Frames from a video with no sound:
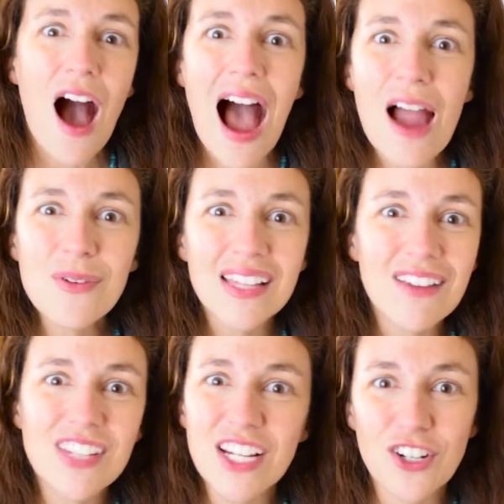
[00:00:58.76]
I would
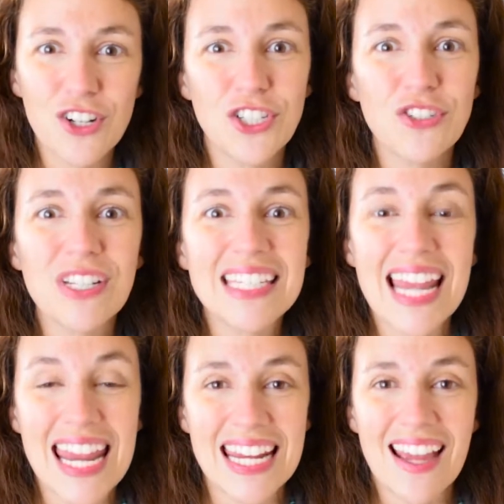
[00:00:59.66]
love to encourage you to
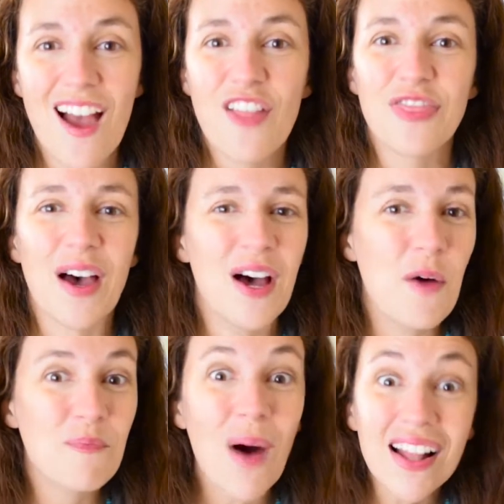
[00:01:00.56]
take
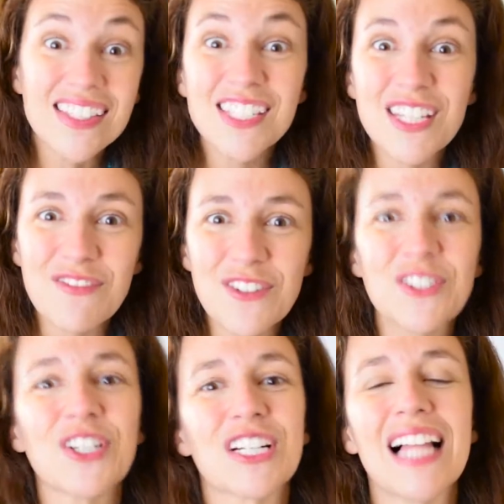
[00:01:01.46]
the Bots to the
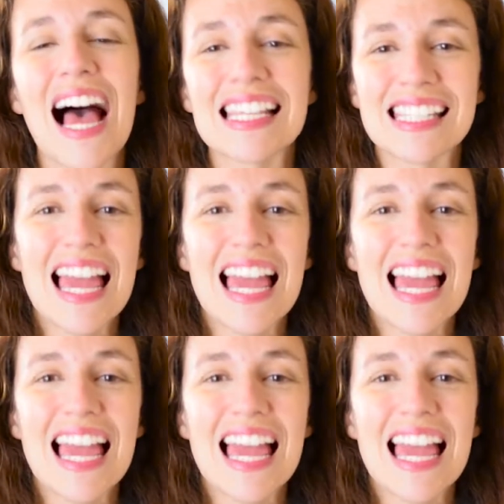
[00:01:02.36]
Future class.